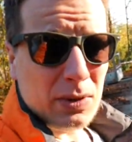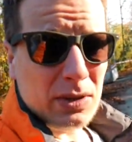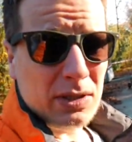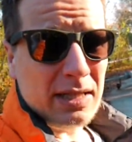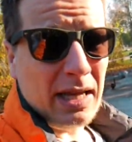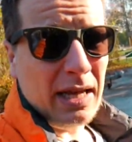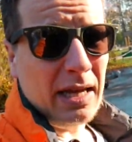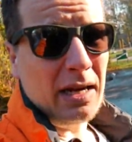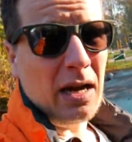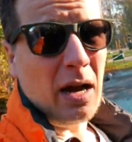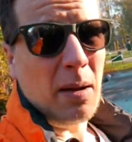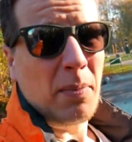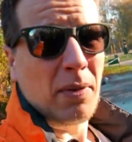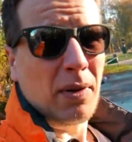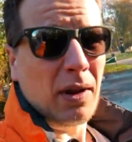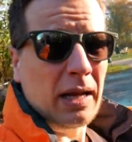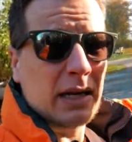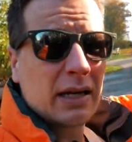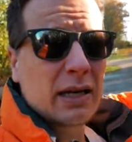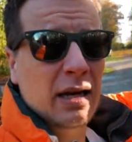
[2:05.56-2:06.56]
were staying up
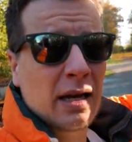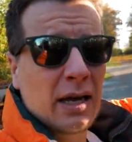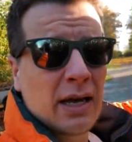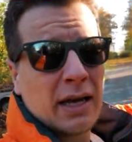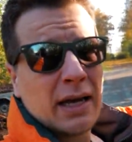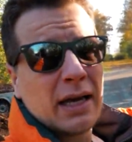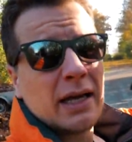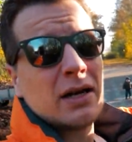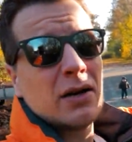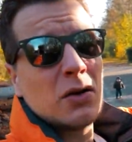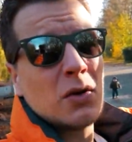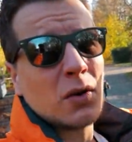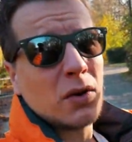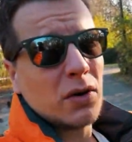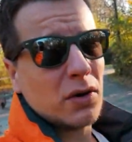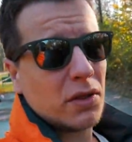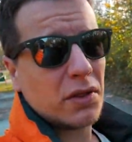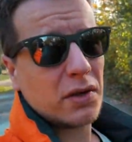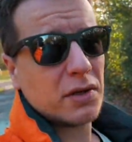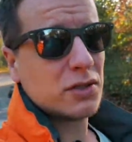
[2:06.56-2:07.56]
like in the
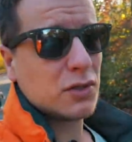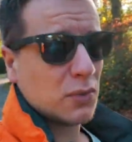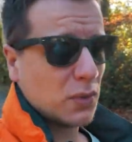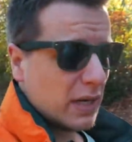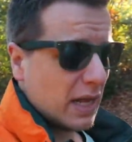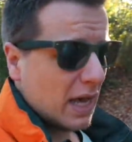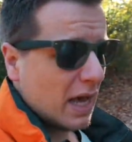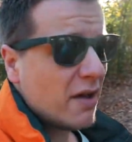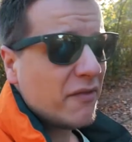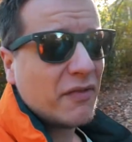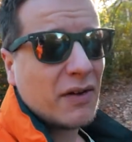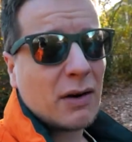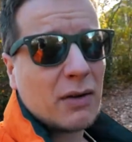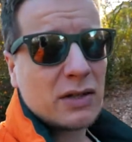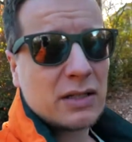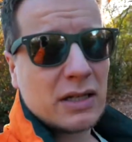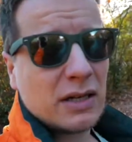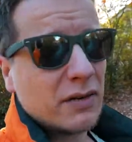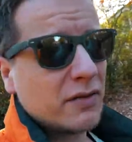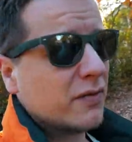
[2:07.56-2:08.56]
north, 2.5
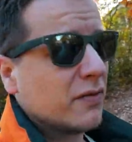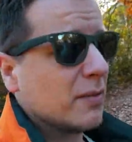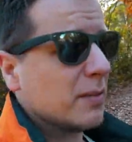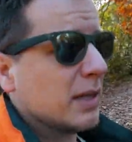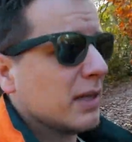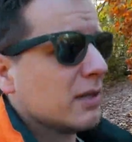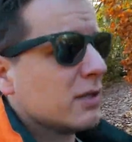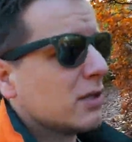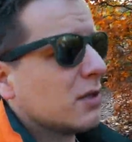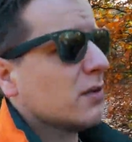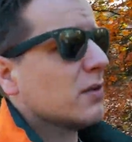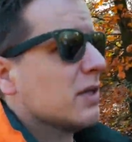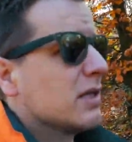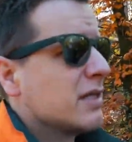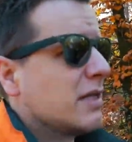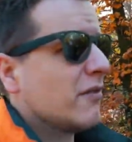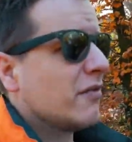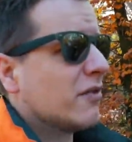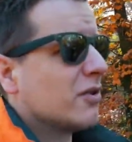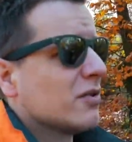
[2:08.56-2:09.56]
hours here from here, so it's
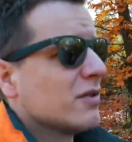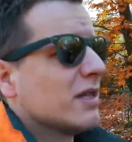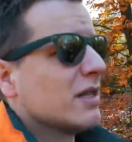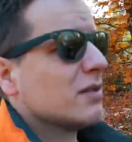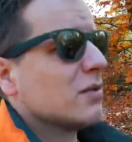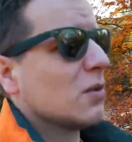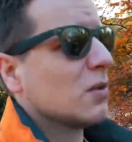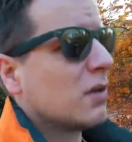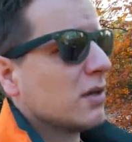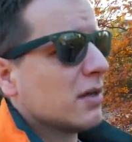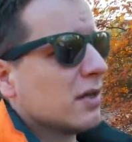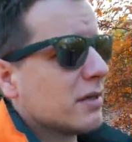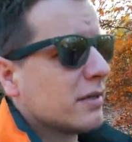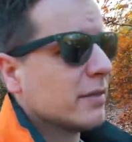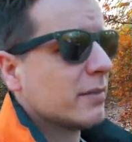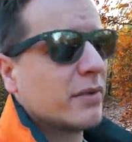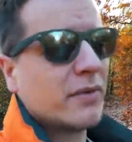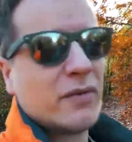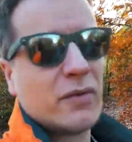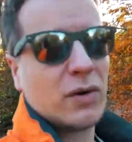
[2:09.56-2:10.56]
difficult then to organize
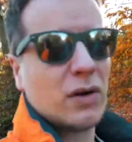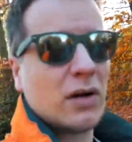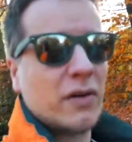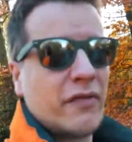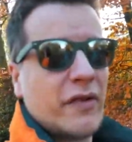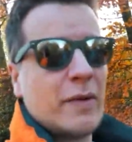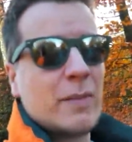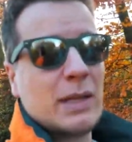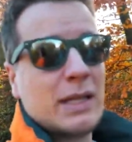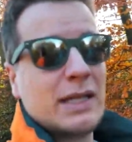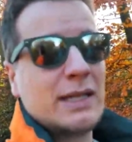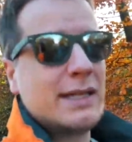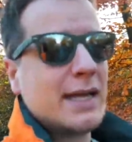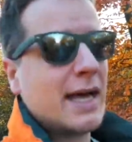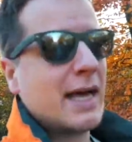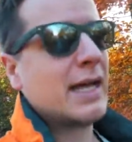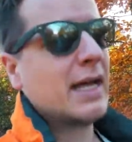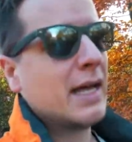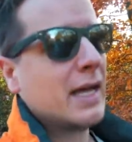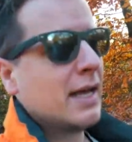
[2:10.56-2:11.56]
something for a family
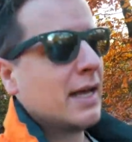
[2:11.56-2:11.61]
day.